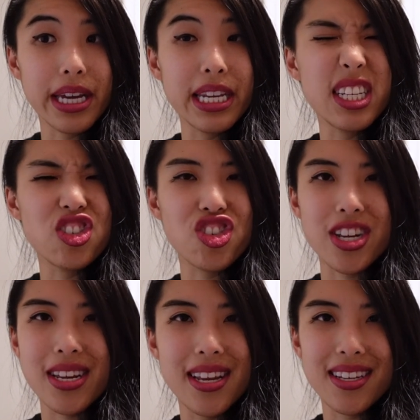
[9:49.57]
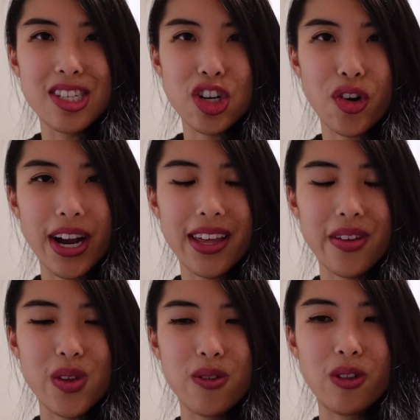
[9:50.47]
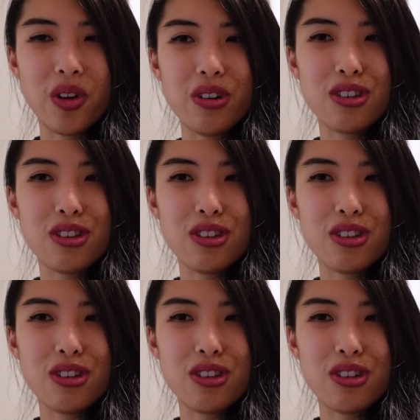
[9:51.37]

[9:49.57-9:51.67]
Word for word: ingenious trick that you've learned